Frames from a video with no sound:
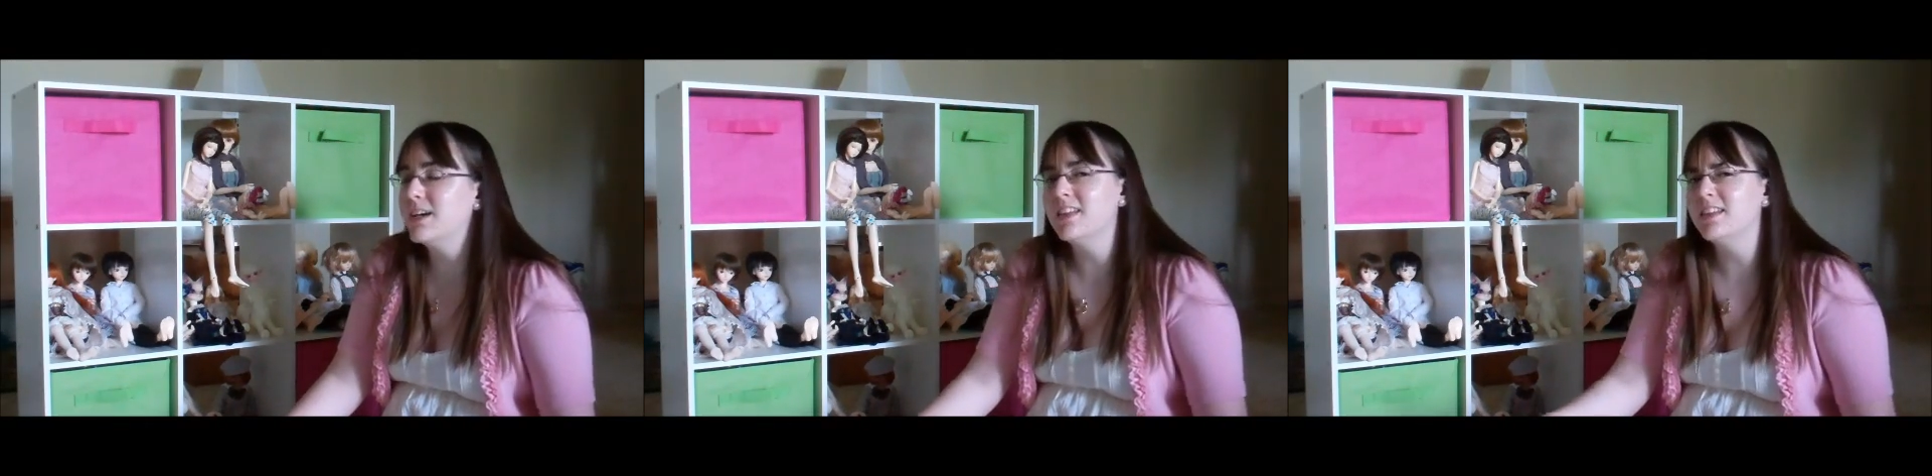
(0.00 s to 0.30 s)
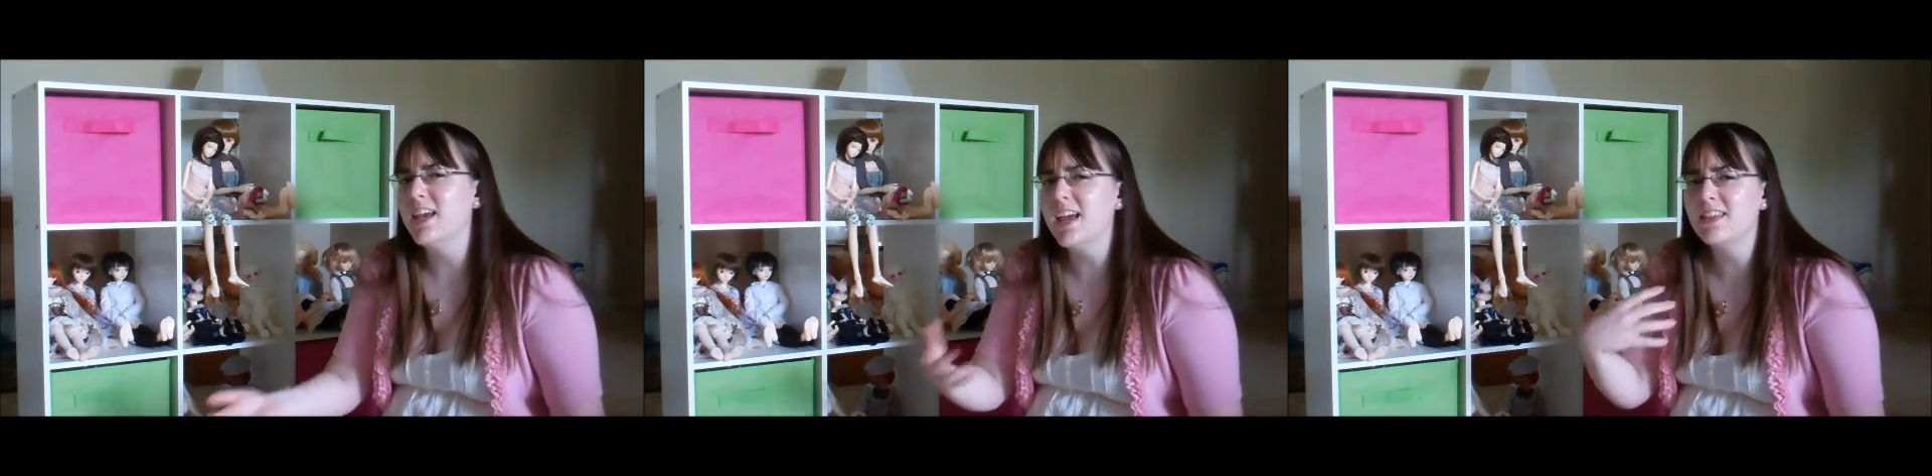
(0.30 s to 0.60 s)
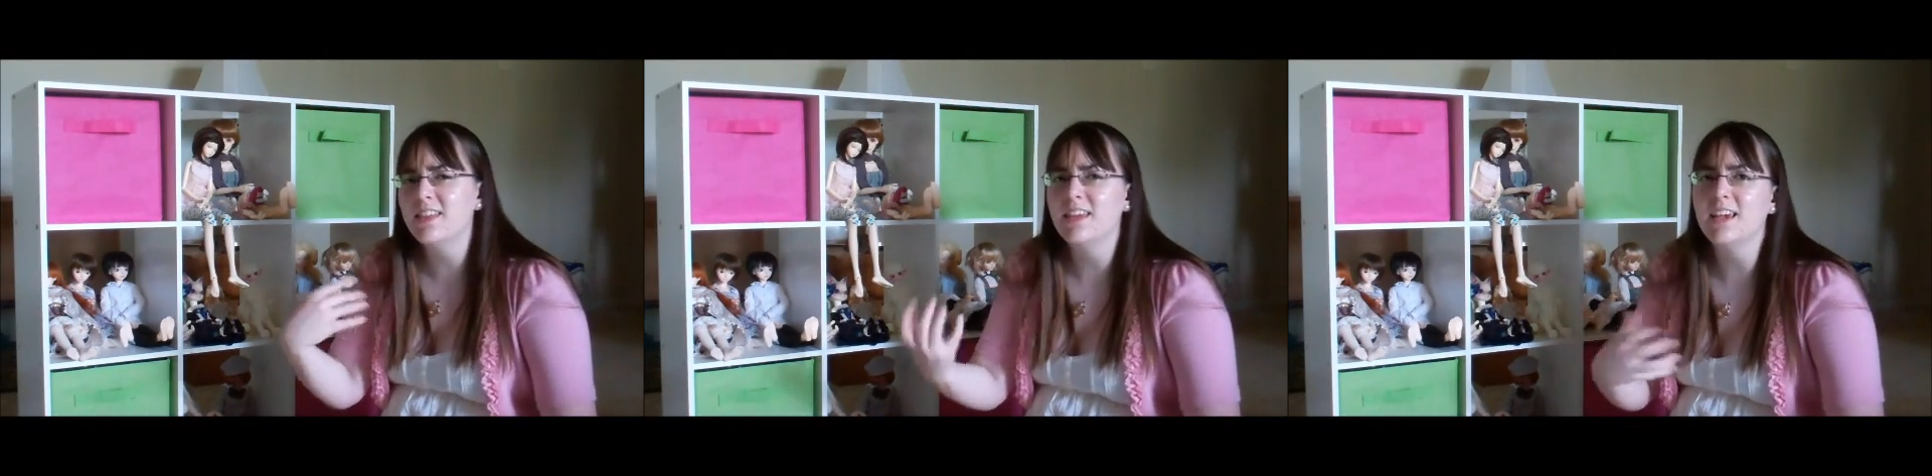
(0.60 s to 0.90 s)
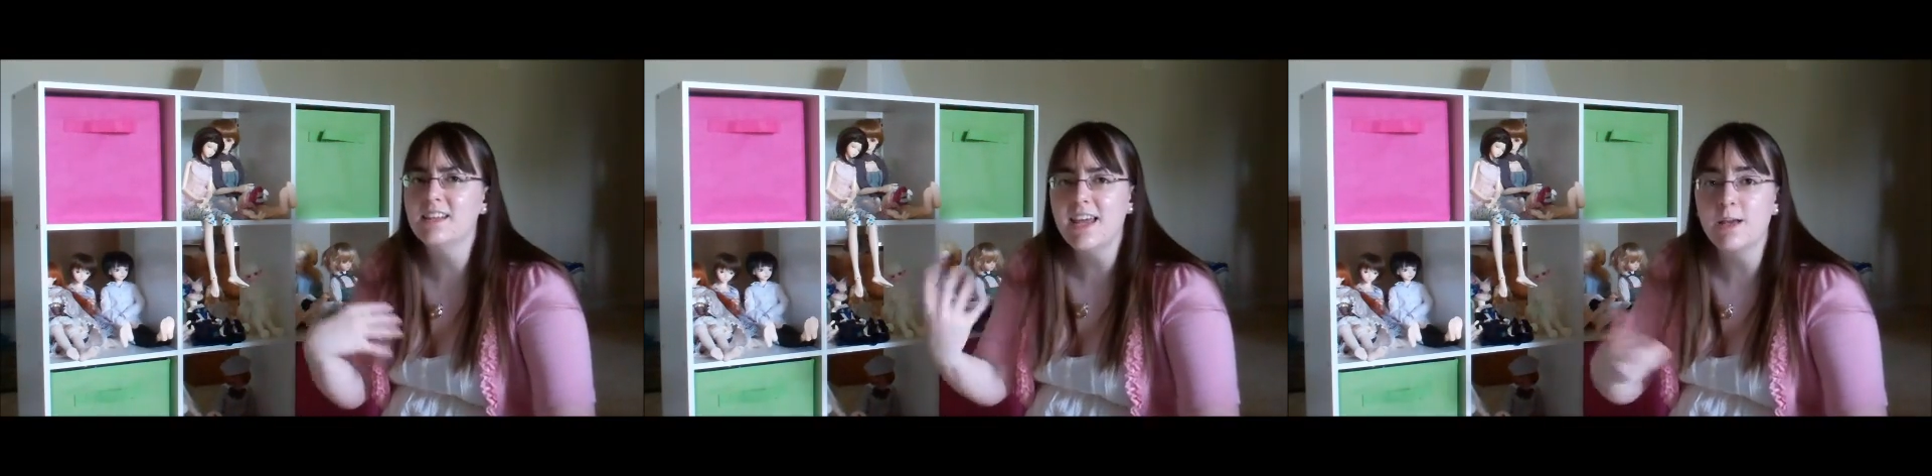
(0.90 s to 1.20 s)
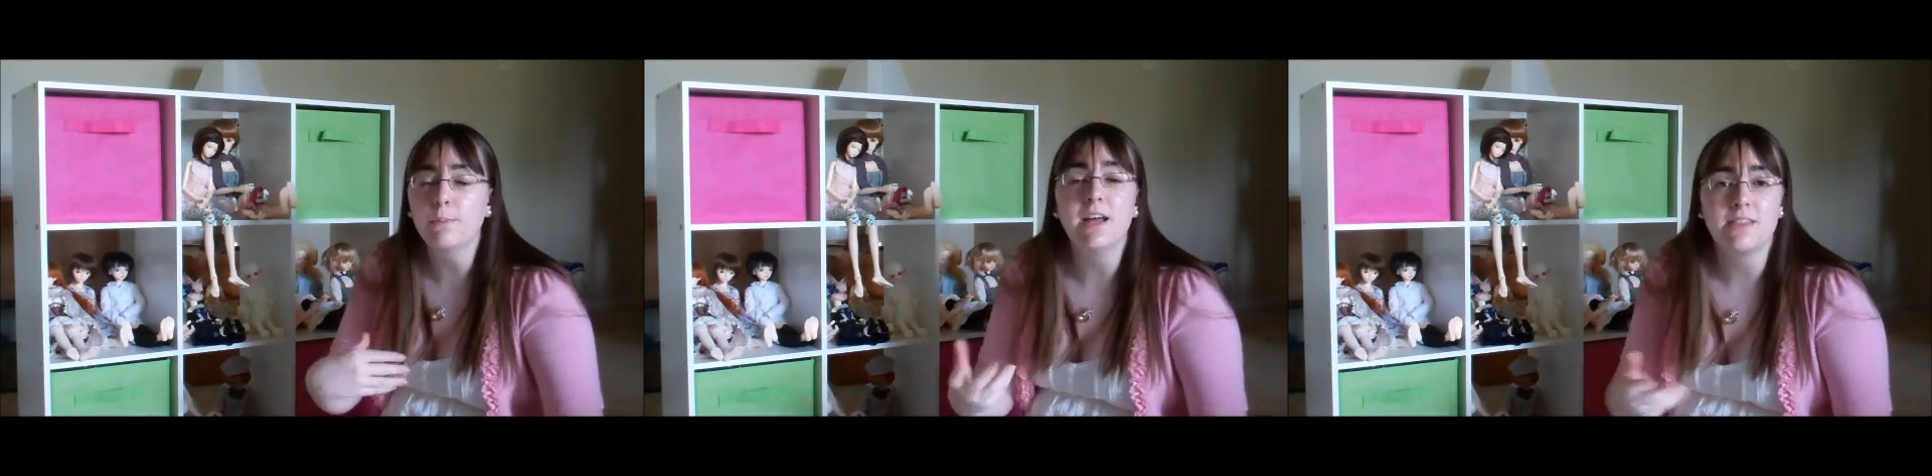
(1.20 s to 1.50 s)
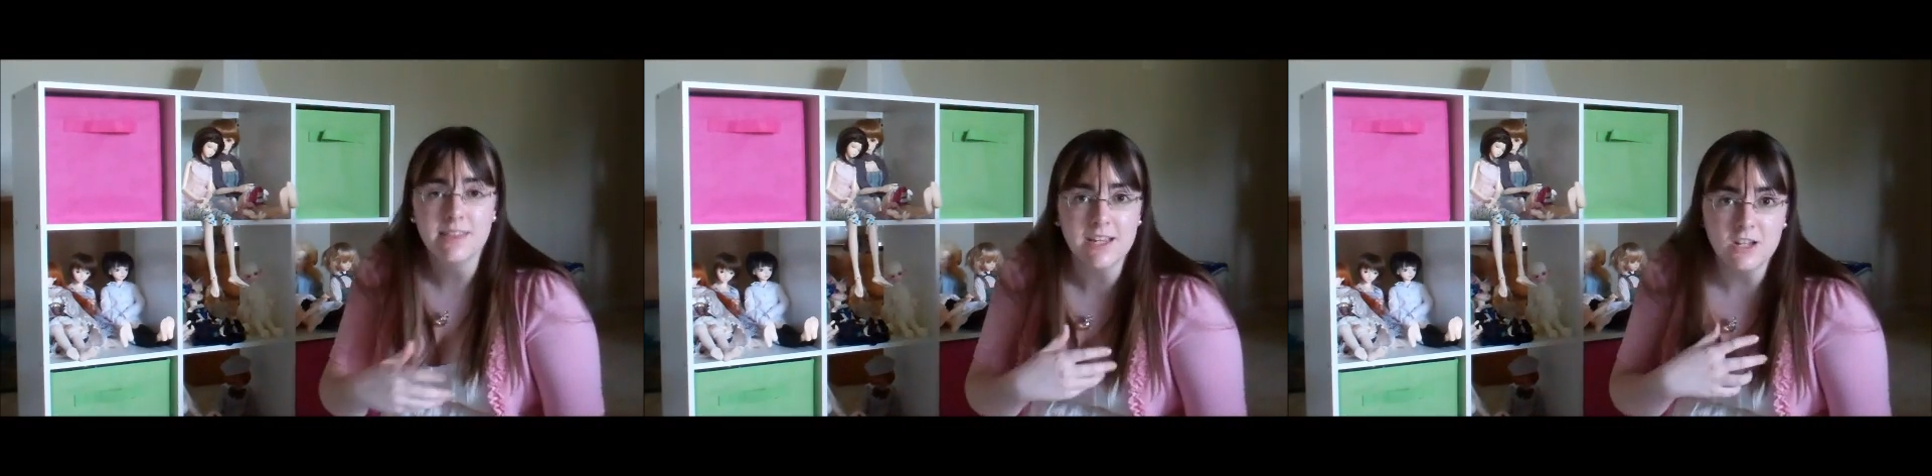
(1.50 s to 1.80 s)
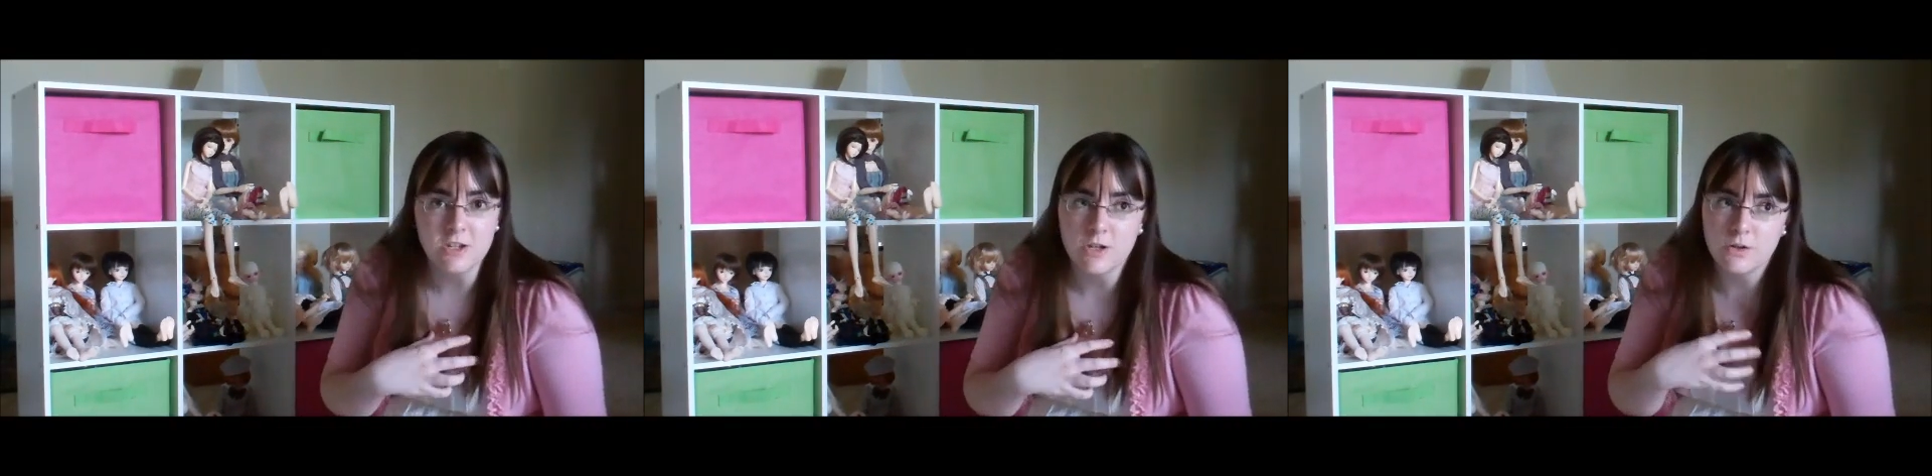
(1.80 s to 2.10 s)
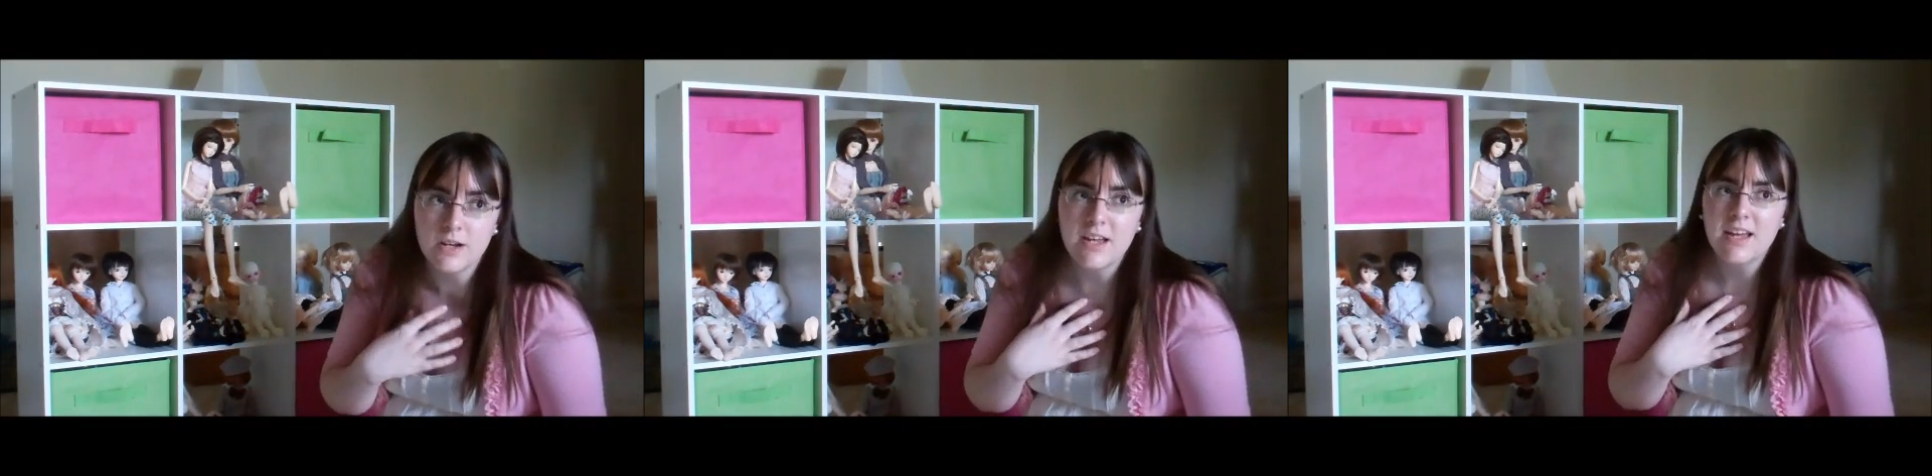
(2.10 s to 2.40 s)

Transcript: because it can take months to get to you.